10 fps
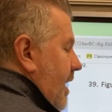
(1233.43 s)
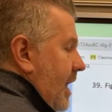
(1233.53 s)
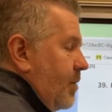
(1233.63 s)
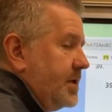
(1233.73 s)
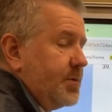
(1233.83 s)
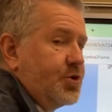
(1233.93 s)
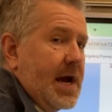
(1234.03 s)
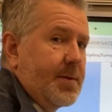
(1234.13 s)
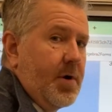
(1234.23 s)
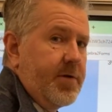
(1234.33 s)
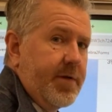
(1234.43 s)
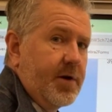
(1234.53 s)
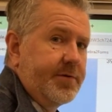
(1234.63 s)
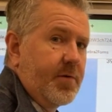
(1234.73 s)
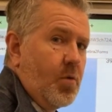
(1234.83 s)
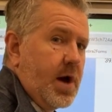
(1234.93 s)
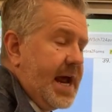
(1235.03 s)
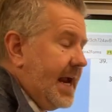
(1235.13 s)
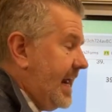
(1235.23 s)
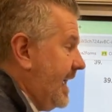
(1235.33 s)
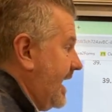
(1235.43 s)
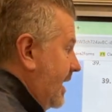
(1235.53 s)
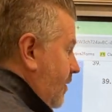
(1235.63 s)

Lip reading: and we subtract both of those from 180, and